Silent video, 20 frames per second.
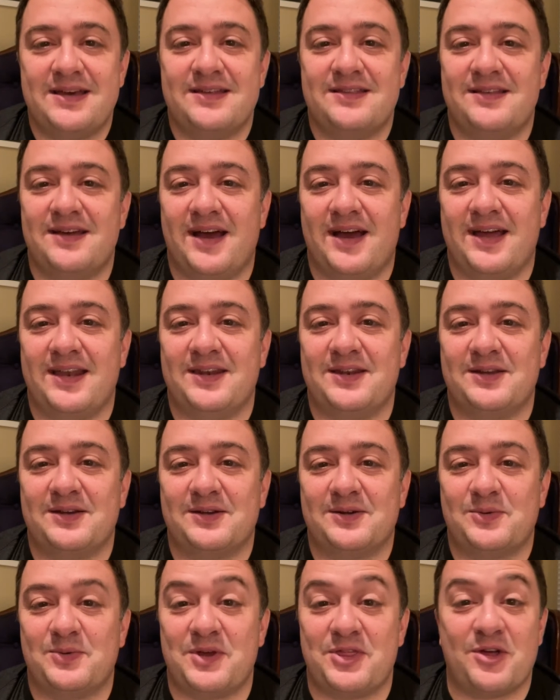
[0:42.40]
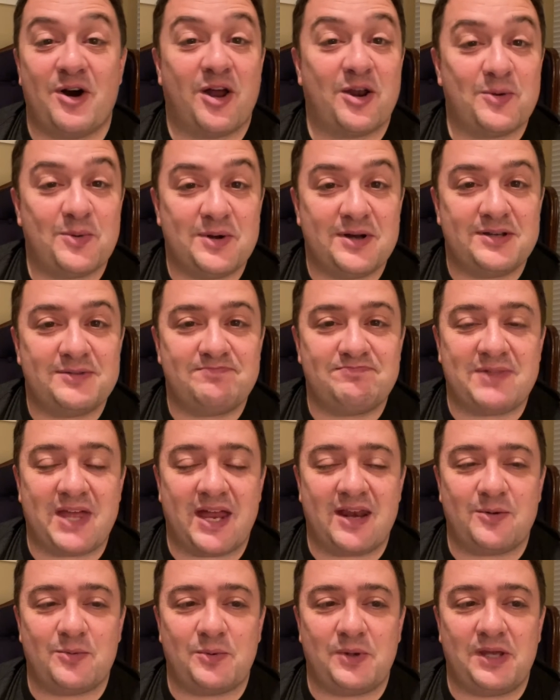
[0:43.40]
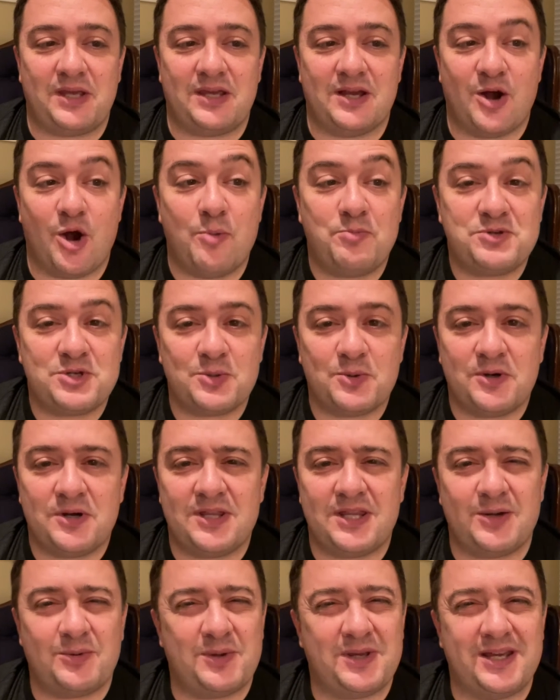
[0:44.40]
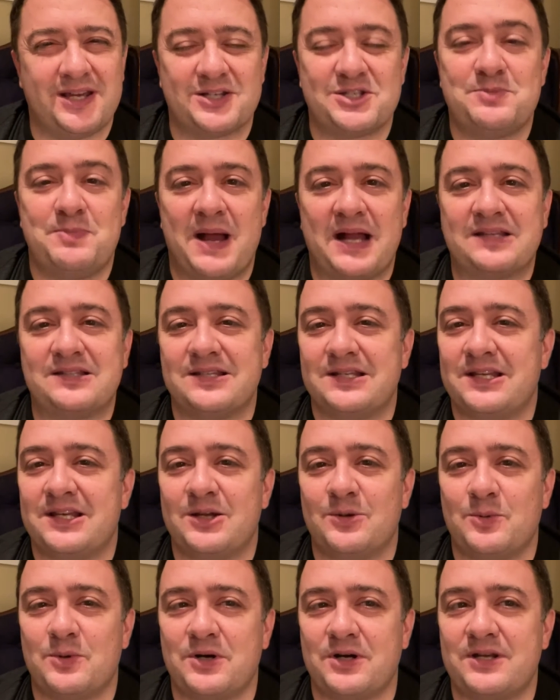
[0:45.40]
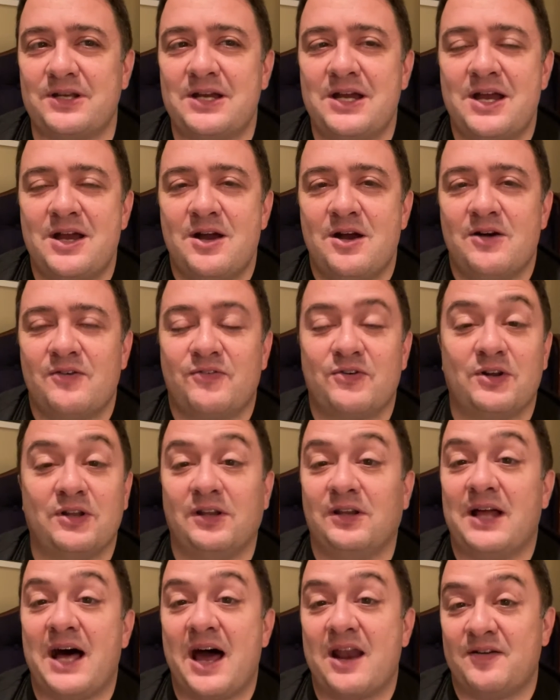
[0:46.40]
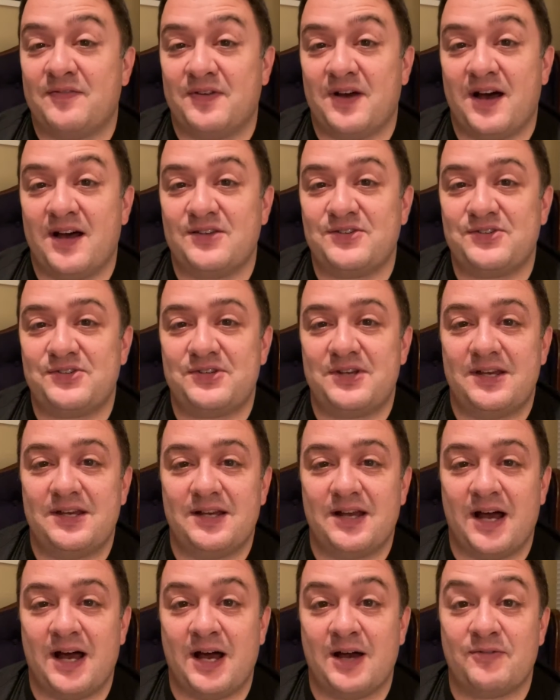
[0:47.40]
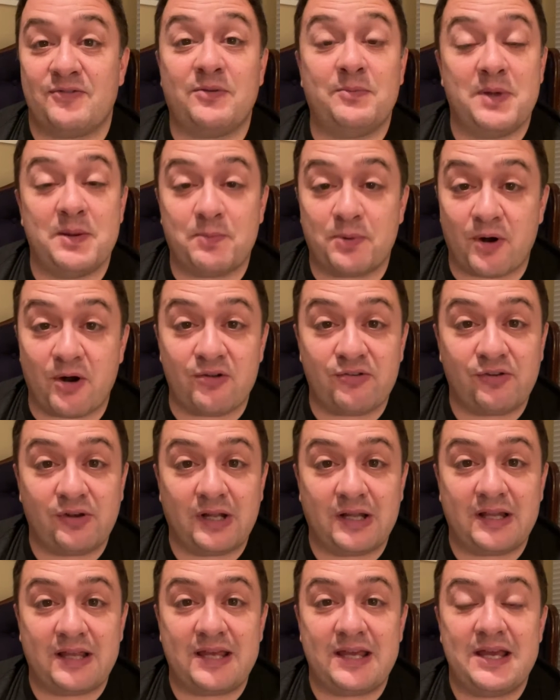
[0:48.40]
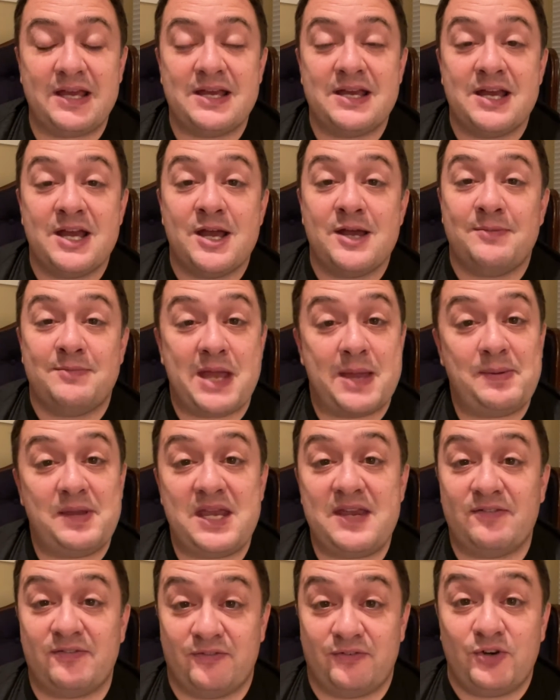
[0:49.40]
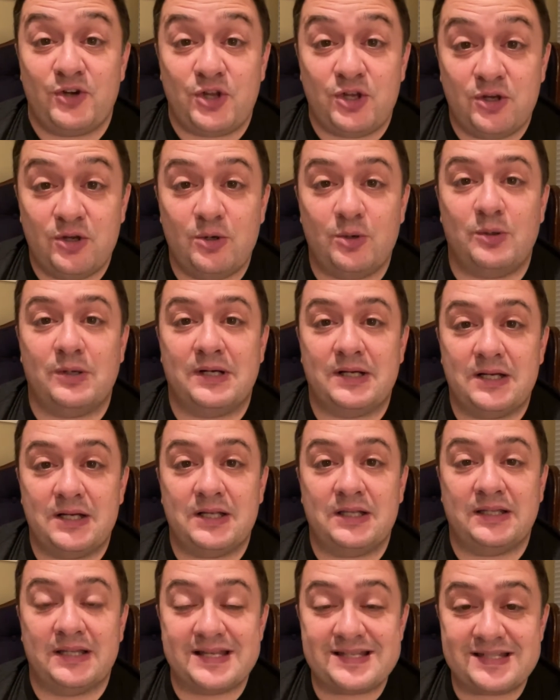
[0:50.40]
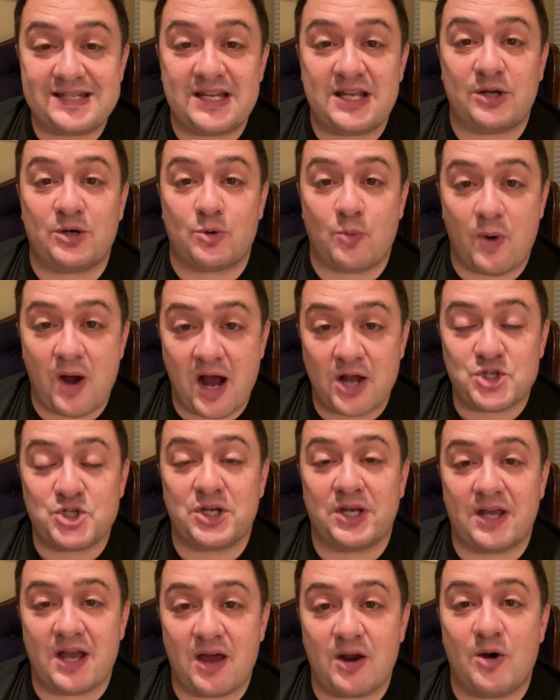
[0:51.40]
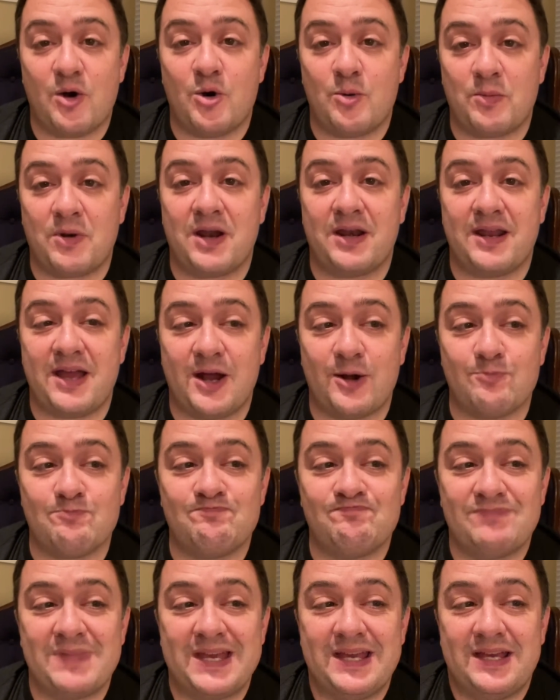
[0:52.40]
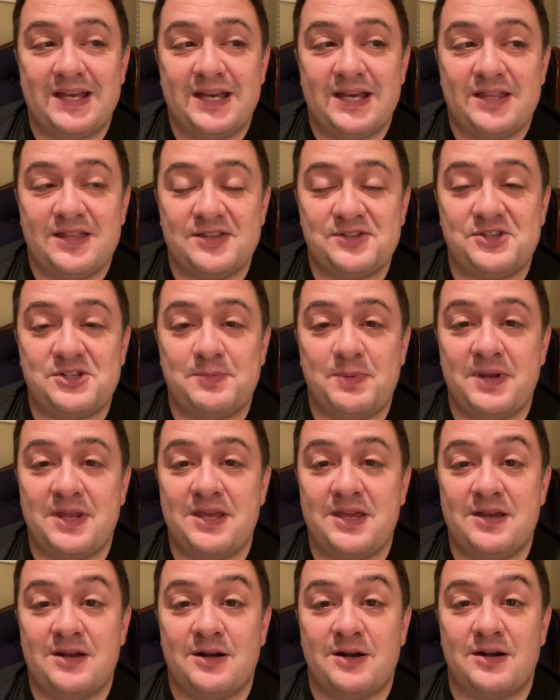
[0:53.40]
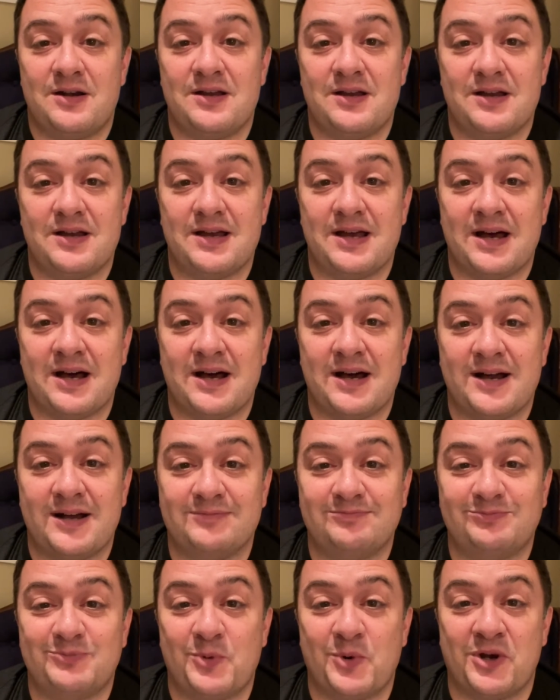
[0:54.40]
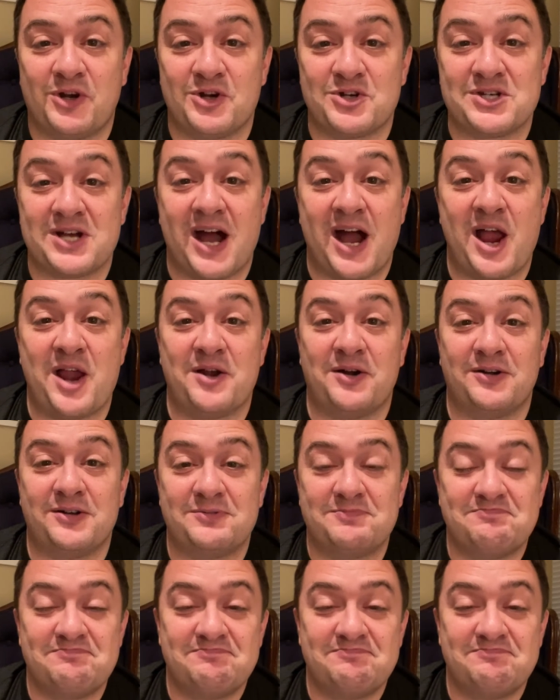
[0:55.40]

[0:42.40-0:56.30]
than we thought it would, than we hoped it would, than we expected it would for a lot of us, uh, for me personally, maybe even for you listening or watching at home right now. This has been a year uh, where you're tired